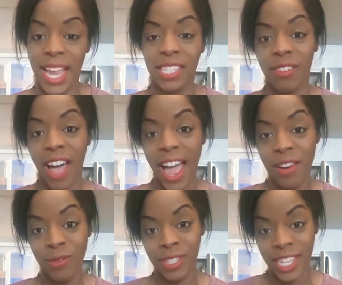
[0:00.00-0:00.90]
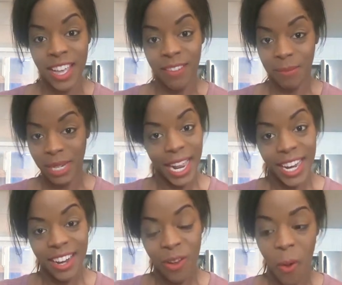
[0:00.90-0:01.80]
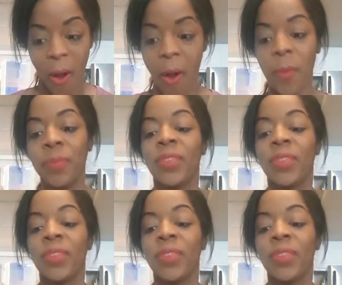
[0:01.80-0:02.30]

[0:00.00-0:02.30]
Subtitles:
So I knew some, but I didn't know all.